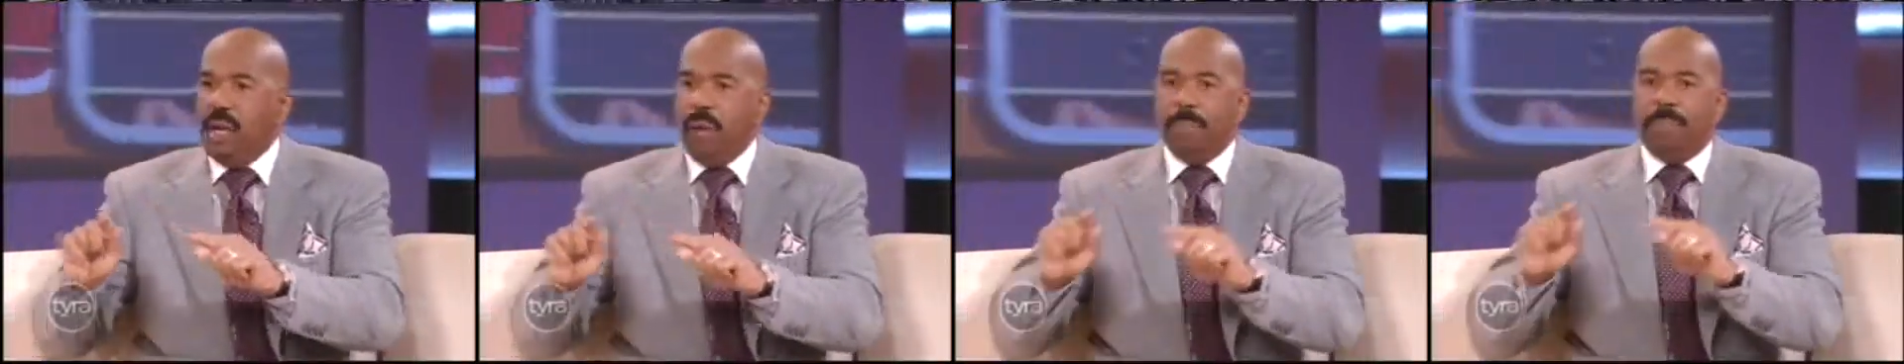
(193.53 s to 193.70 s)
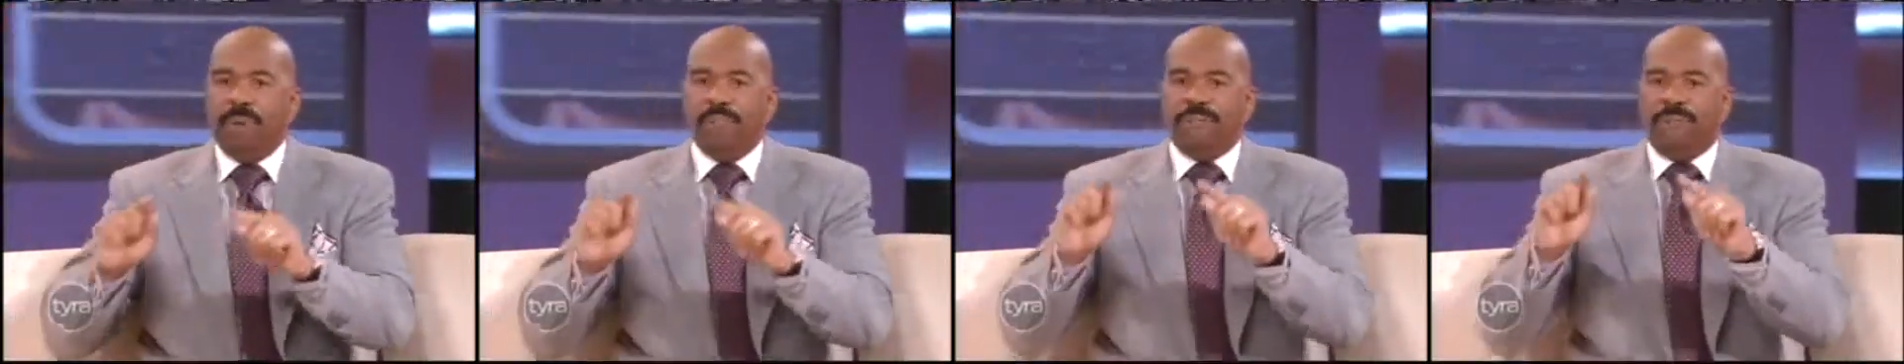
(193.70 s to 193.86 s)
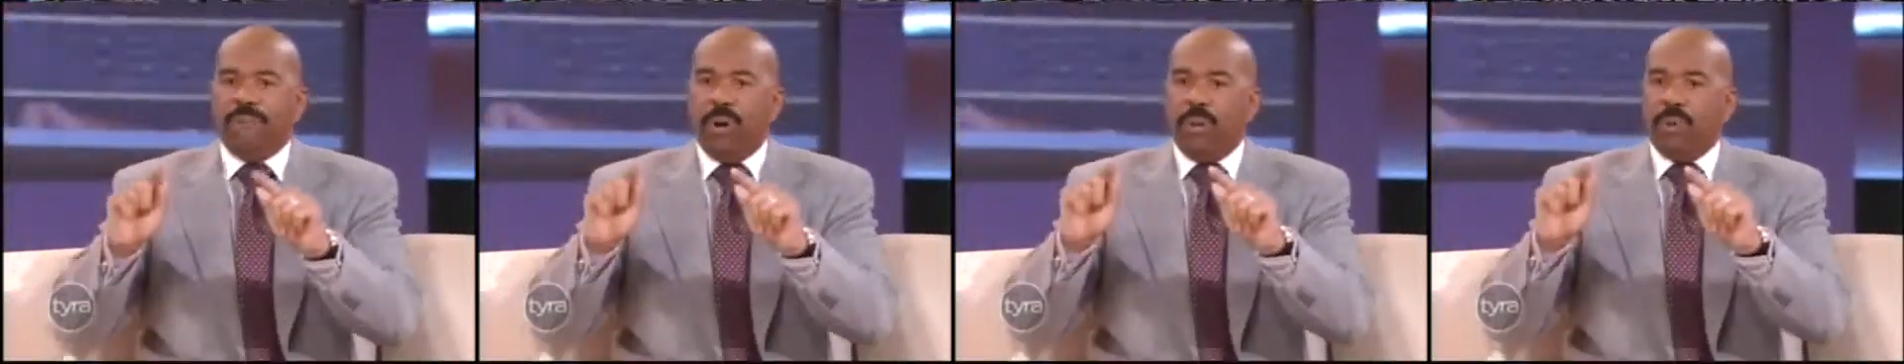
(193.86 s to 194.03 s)

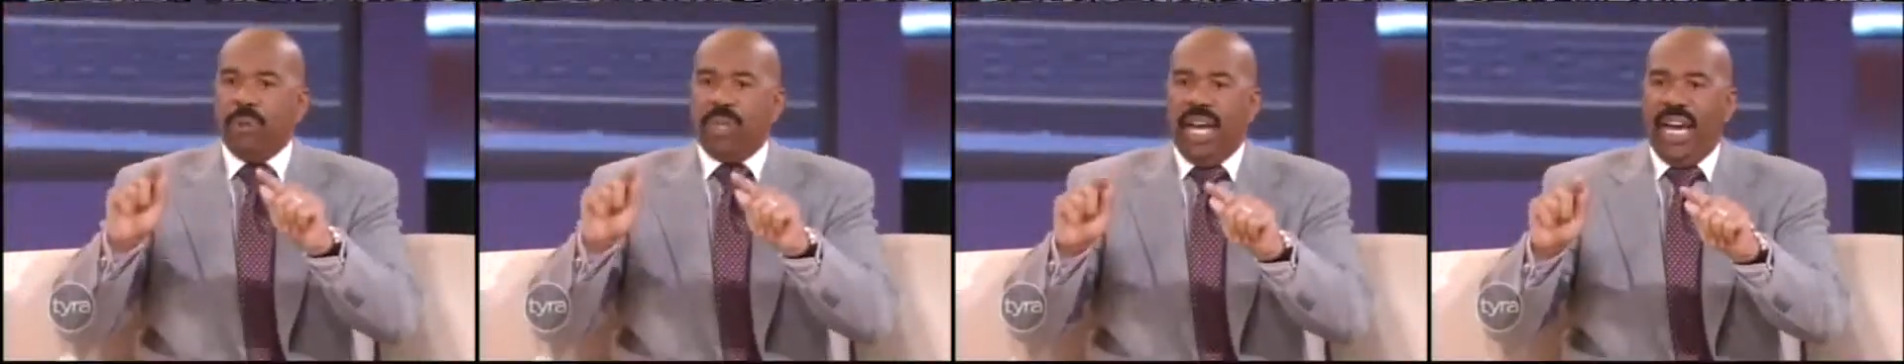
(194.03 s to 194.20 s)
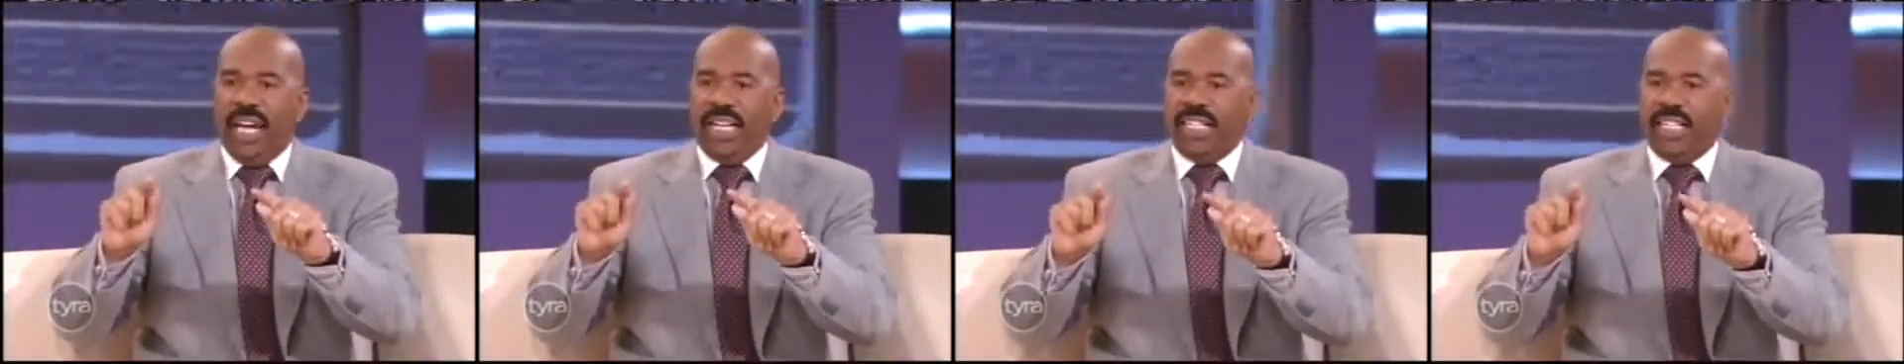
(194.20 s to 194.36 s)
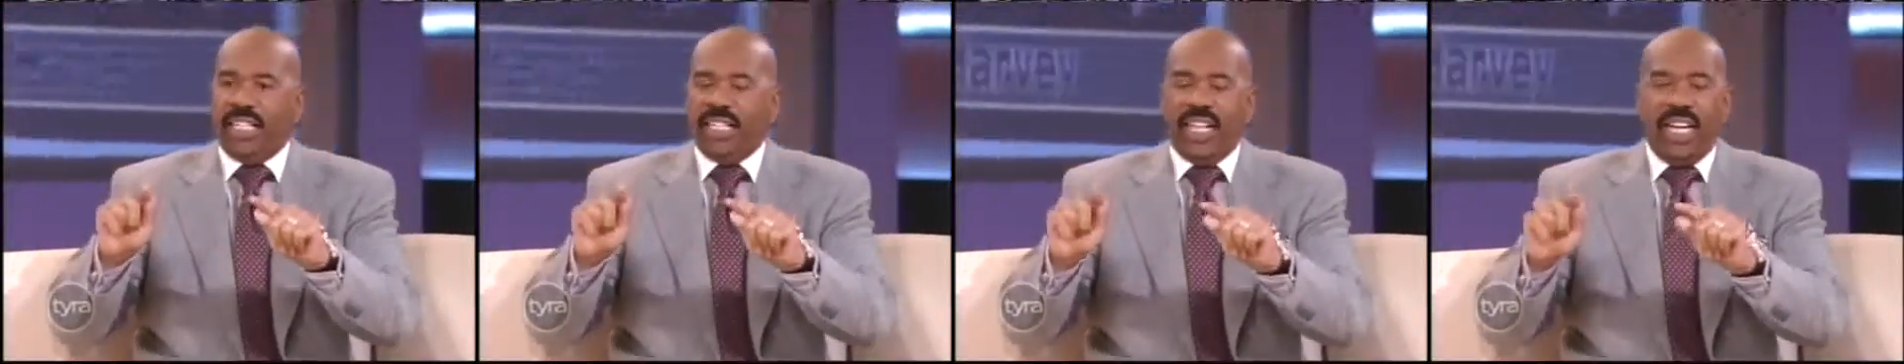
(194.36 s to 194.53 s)
before
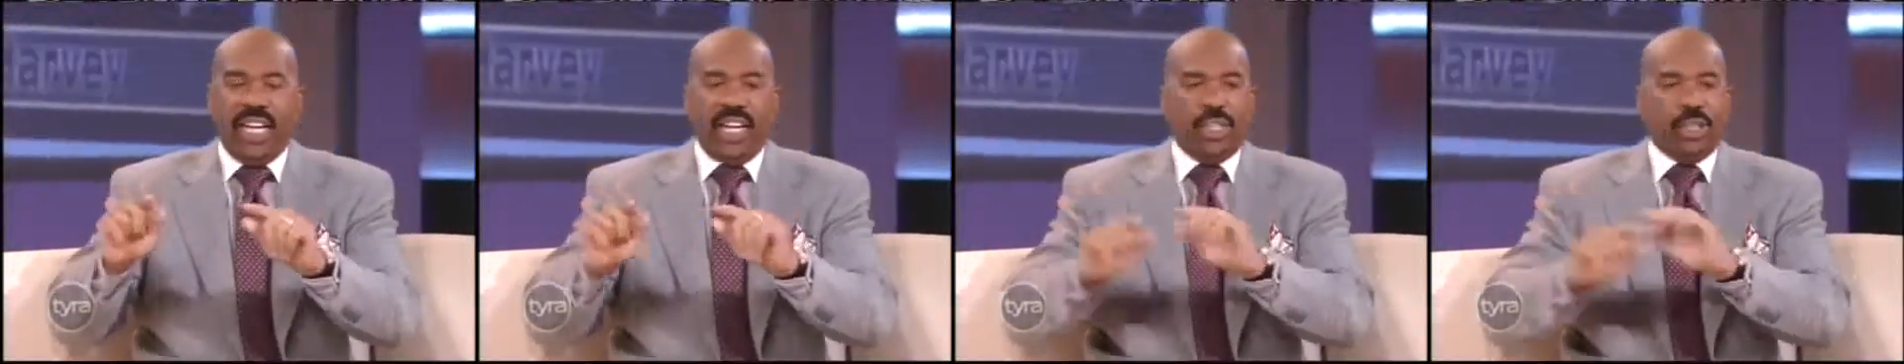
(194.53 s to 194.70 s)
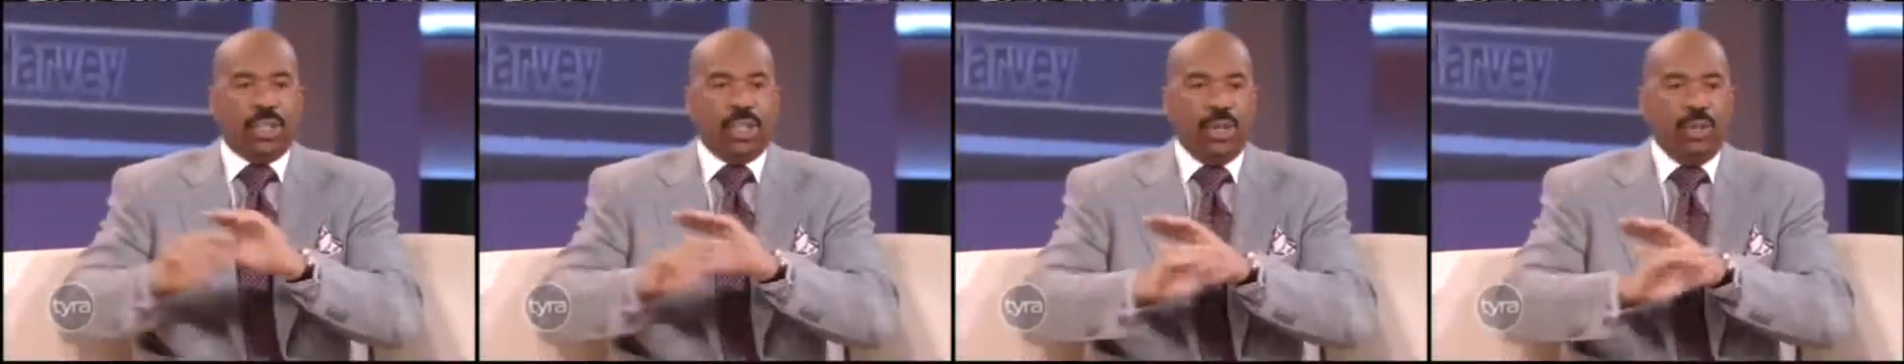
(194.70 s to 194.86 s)
90 days.